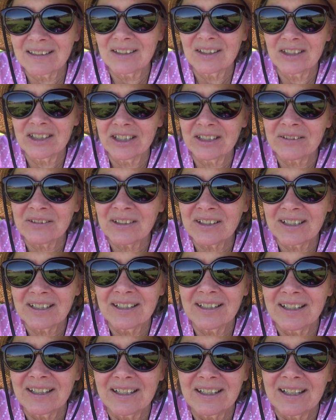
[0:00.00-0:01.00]
You
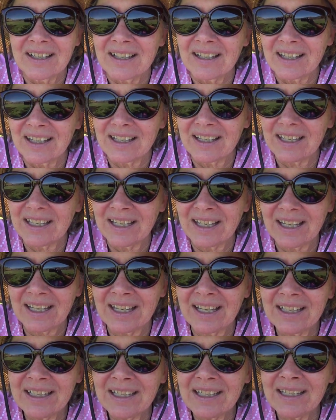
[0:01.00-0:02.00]
know,
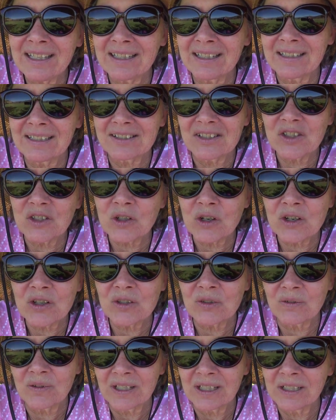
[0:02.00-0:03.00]
any
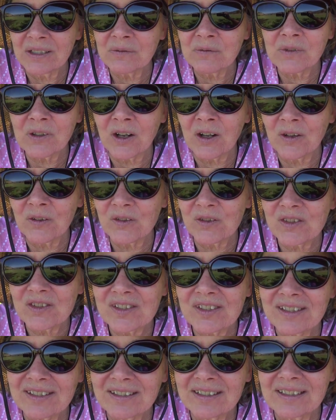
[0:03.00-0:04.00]
surgery
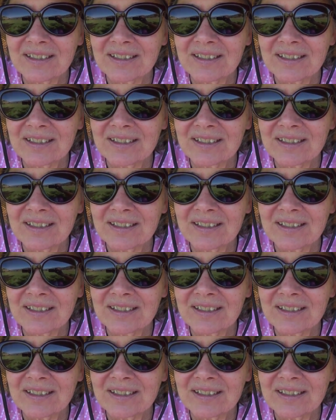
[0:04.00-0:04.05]
involves